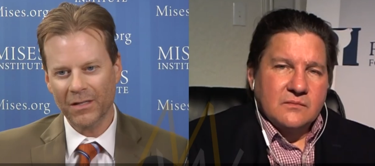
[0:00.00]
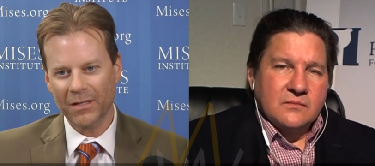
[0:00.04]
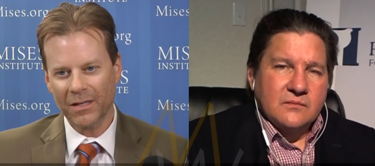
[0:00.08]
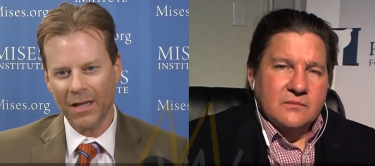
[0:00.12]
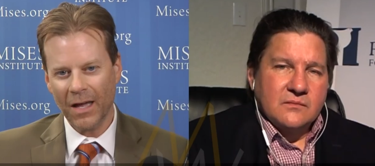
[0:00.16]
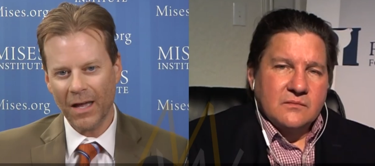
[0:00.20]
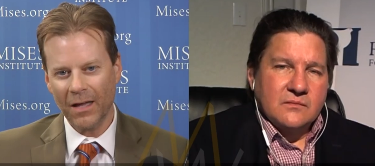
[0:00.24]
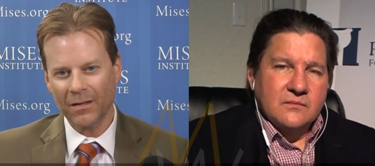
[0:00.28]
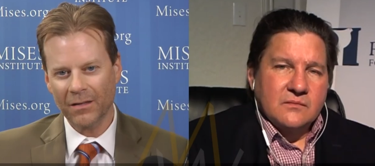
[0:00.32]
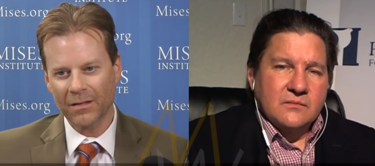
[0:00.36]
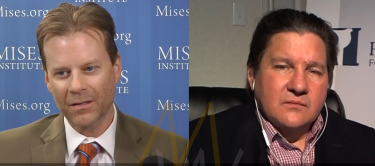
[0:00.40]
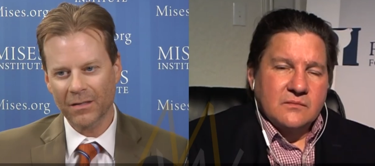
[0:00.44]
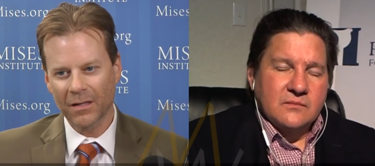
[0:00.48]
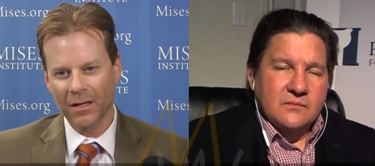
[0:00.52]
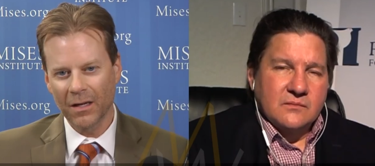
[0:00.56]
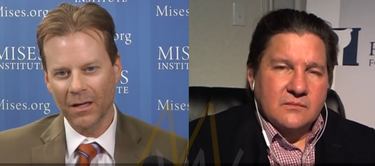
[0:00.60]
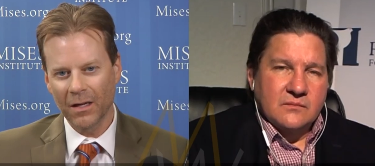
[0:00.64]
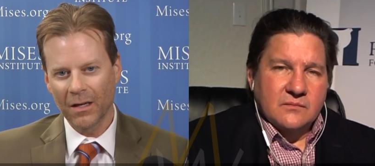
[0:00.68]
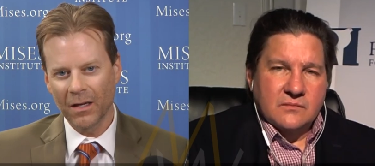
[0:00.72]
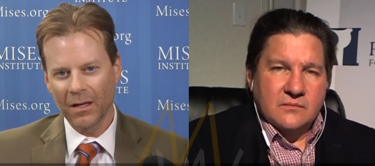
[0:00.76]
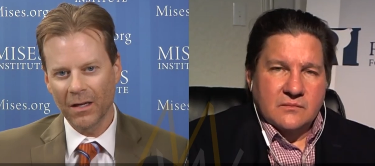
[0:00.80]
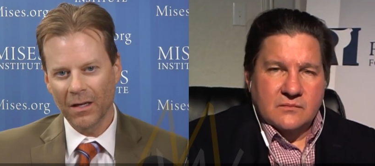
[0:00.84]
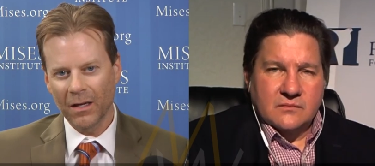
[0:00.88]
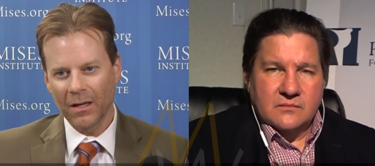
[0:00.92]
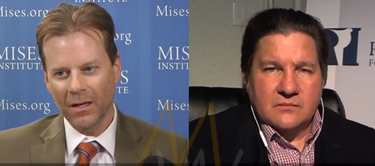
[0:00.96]
Speaker 1: sense,
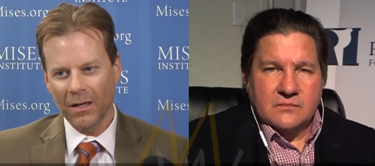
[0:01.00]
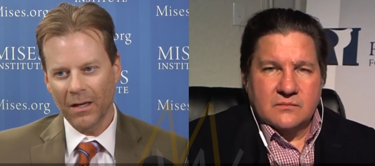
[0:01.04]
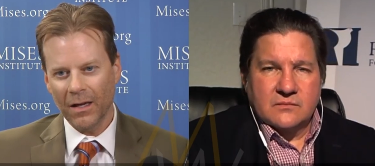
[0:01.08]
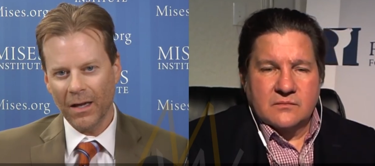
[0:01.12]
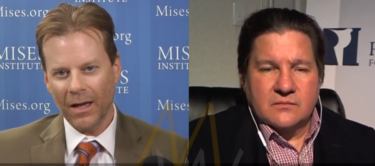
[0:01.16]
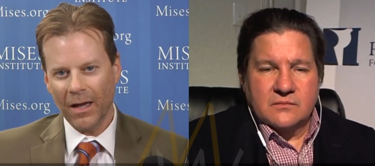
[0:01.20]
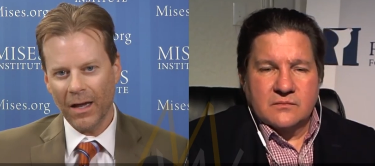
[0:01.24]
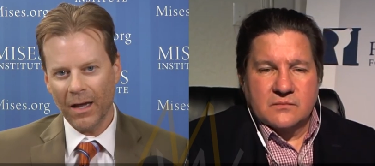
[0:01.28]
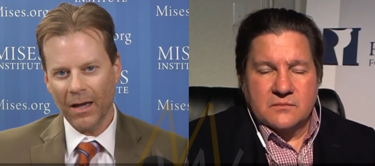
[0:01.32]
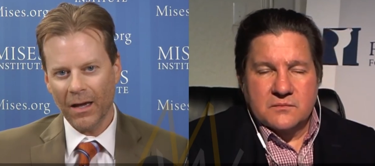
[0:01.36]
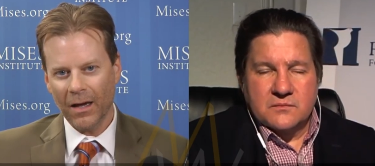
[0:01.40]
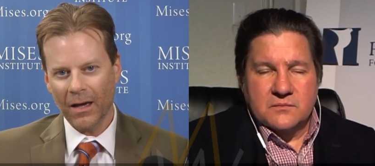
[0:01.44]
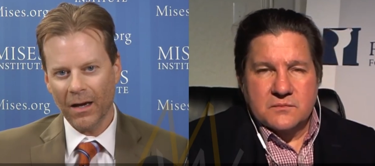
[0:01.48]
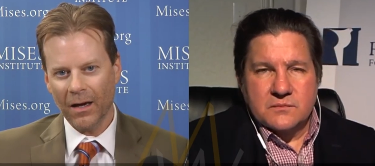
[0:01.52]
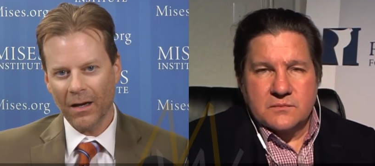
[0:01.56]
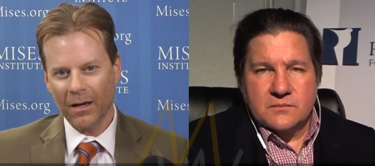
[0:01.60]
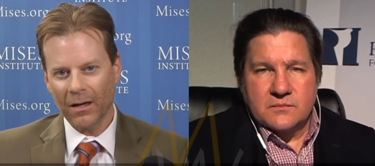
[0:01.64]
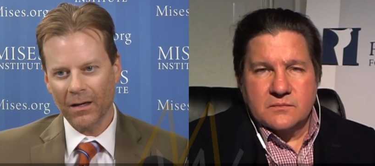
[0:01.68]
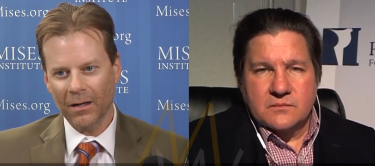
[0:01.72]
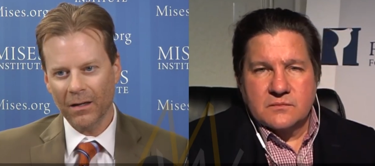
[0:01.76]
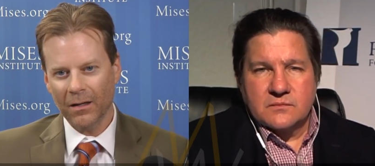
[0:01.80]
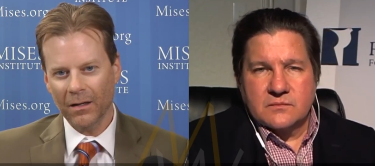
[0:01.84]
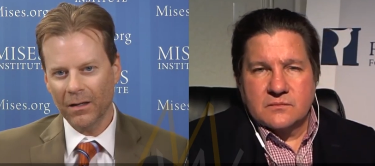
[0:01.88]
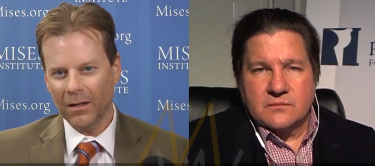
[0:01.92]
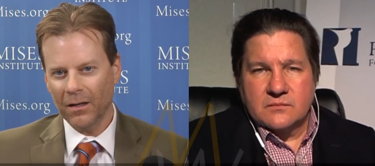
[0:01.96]

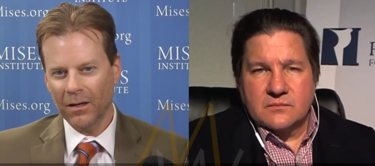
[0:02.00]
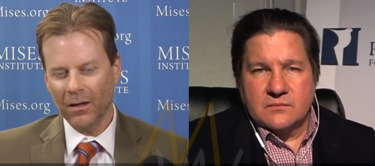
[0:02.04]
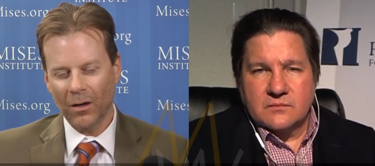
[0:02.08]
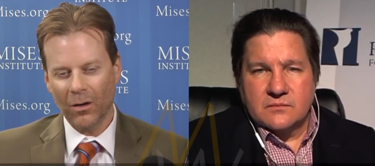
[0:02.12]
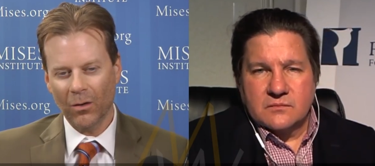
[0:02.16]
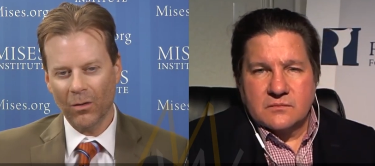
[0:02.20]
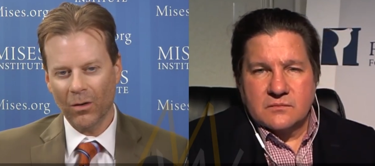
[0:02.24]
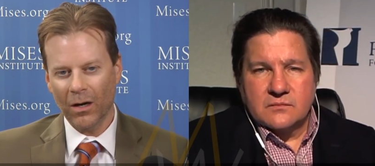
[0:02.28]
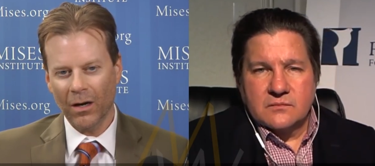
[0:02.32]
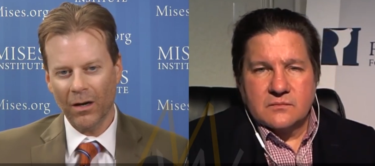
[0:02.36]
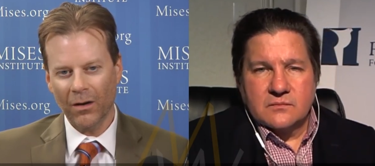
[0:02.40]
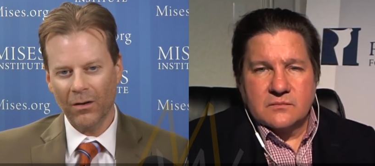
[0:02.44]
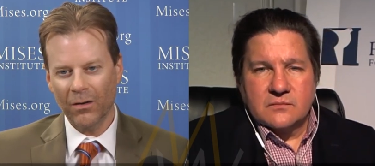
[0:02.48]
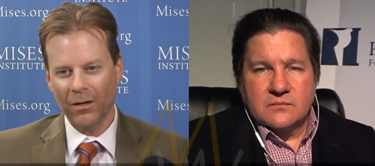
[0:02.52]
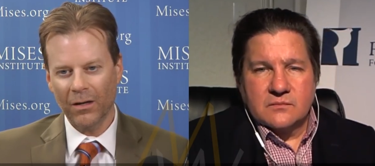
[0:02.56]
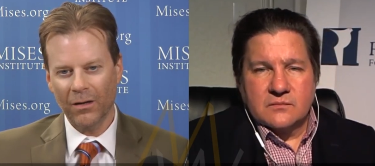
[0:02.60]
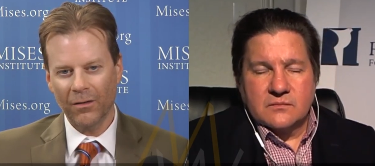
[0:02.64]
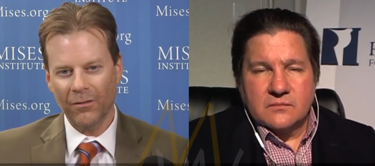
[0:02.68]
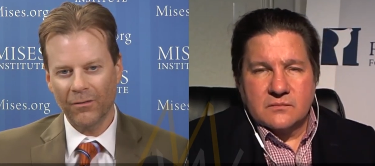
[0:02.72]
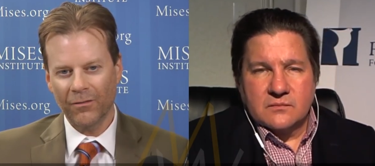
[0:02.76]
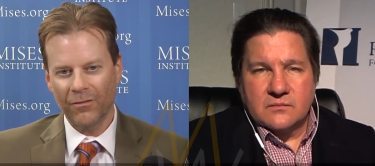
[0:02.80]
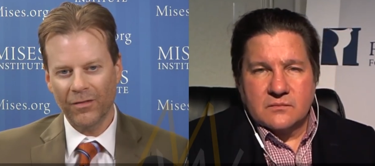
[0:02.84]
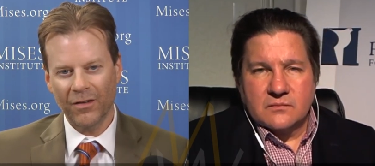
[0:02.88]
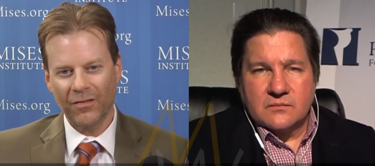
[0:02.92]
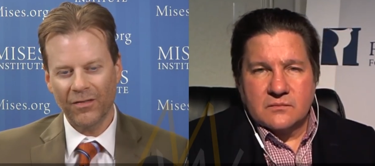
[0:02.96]
you know,
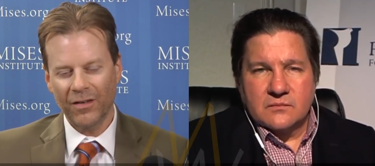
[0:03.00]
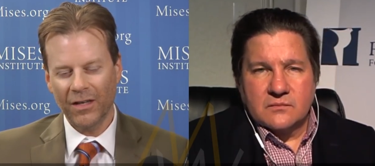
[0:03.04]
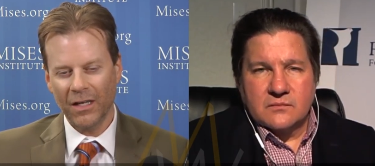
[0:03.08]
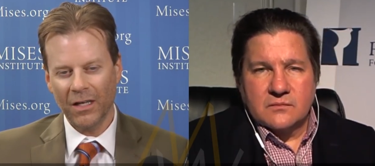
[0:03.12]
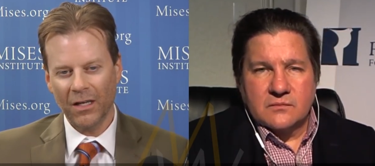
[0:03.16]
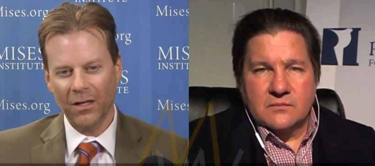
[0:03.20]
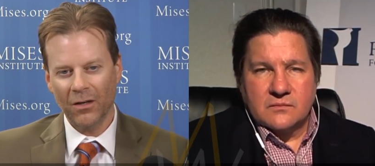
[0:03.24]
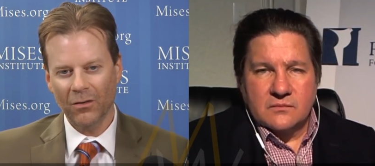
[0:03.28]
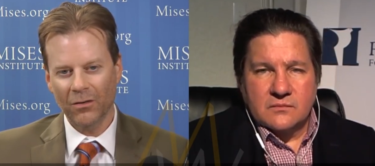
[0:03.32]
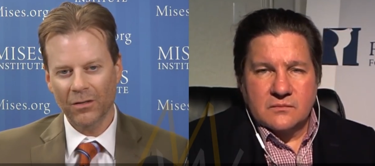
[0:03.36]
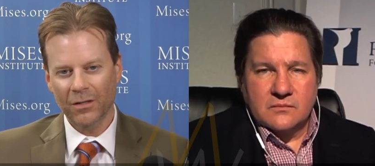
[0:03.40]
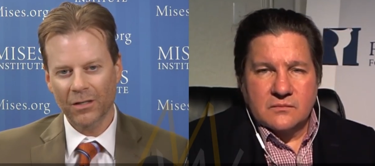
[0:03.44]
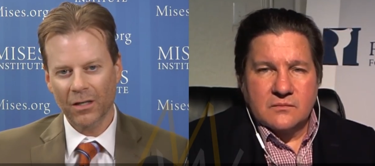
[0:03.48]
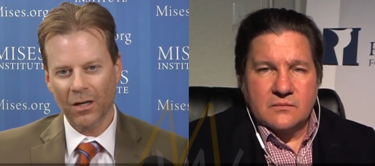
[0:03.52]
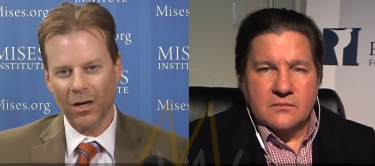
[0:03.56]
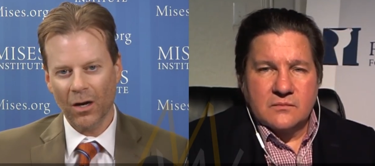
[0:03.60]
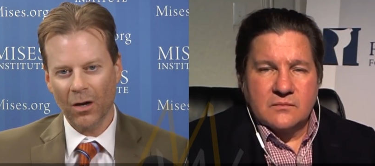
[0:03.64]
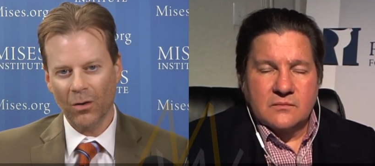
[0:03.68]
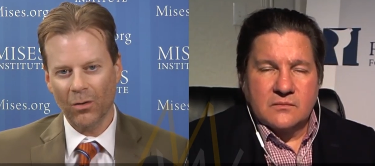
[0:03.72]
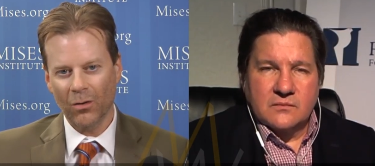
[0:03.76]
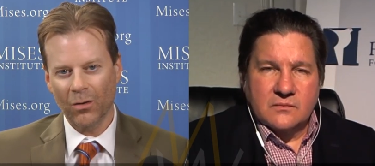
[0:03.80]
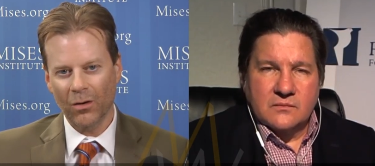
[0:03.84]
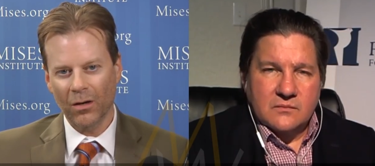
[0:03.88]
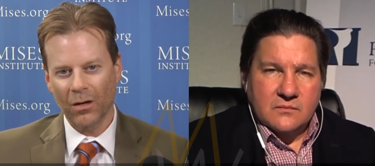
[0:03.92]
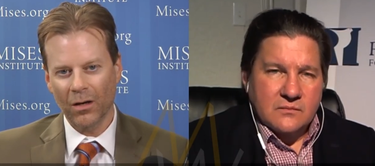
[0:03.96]
150 years
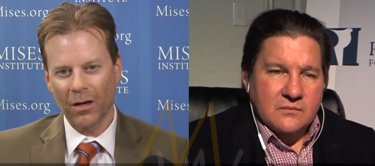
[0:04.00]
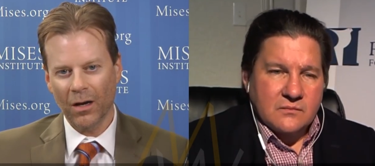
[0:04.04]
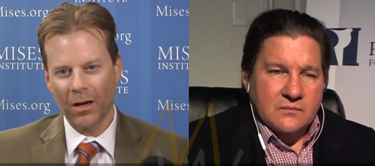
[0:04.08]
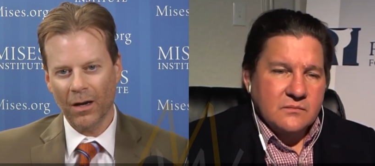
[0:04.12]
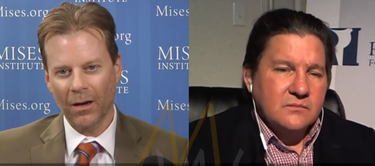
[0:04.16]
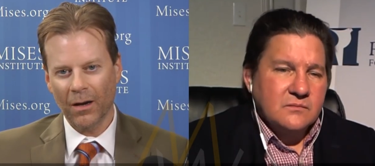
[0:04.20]
ago,